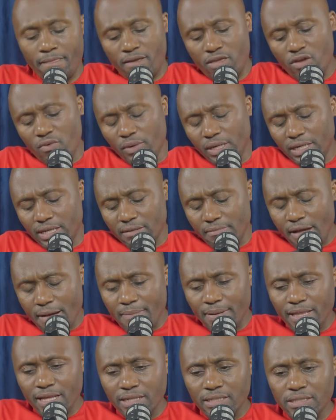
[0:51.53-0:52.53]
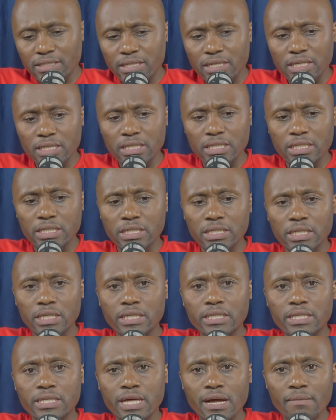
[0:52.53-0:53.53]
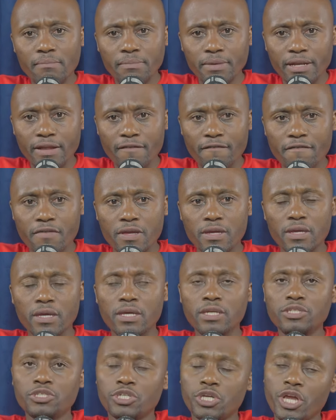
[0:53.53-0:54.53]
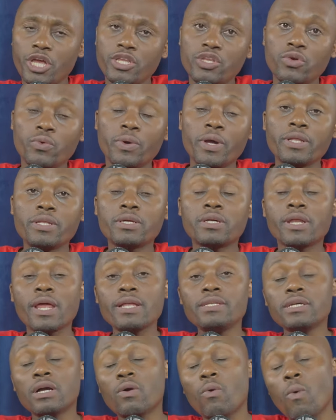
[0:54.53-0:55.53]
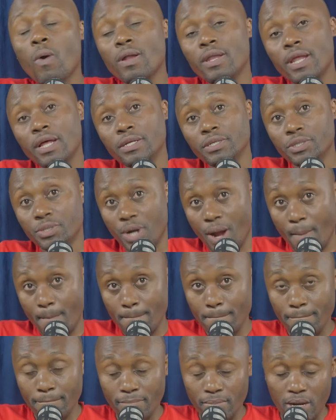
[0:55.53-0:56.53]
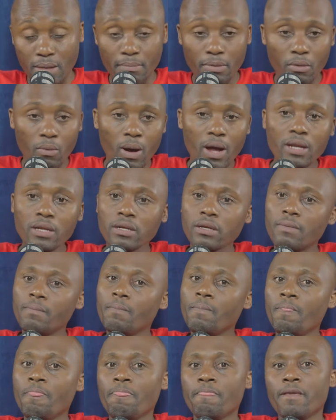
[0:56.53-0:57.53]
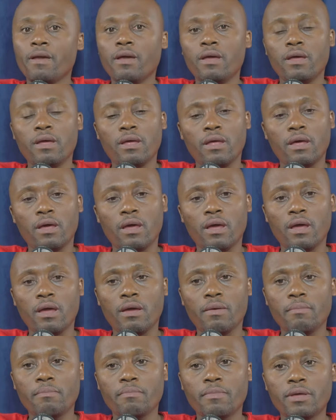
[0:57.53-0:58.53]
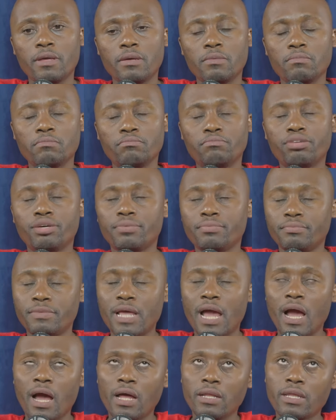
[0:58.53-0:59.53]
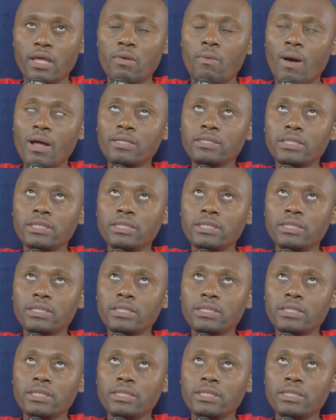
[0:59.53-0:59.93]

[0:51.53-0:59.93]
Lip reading: you will remember that them leaving EGNU, it created a conundrum. Number one, they want